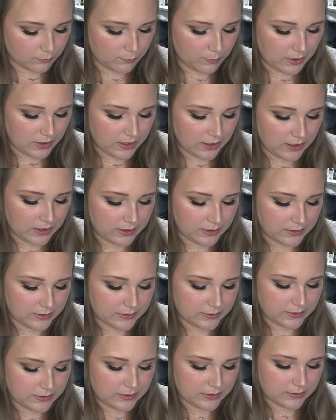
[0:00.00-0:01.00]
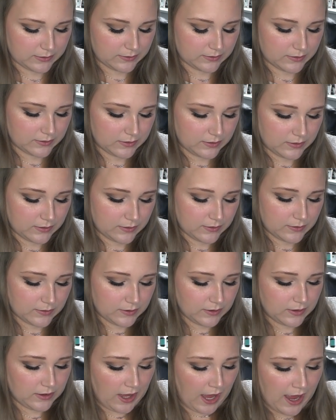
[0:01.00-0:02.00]
because
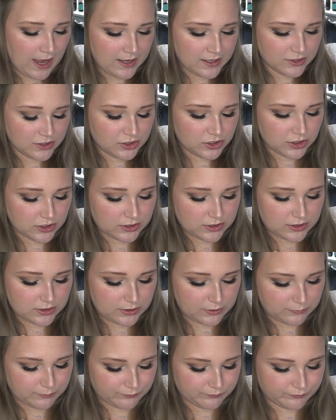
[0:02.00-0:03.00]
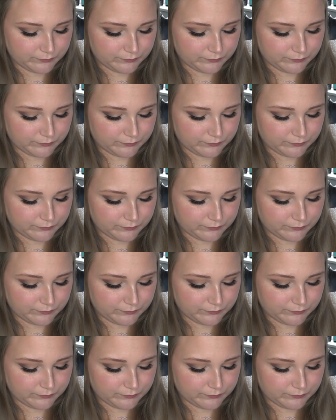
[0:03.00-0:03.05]
that is just